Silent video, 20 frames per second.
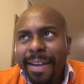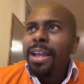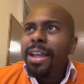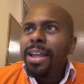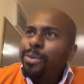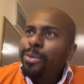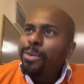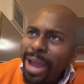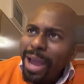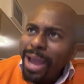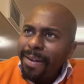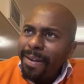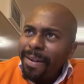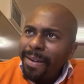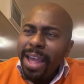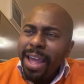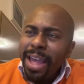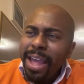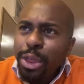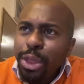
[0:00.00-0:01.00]
Wait,
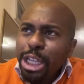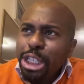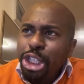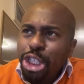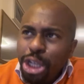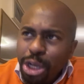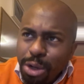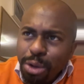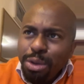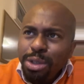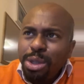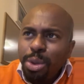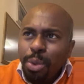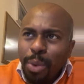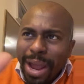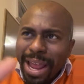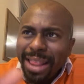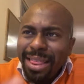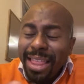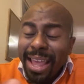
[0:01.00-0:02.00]
ever the Jews
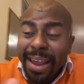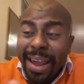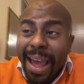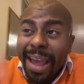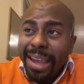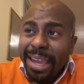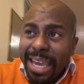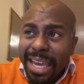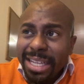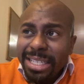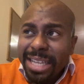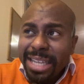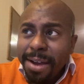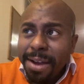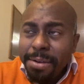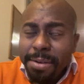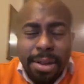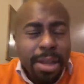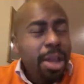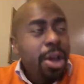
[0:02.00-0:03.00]
went, they got kicked
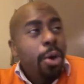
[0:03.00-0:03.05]
out?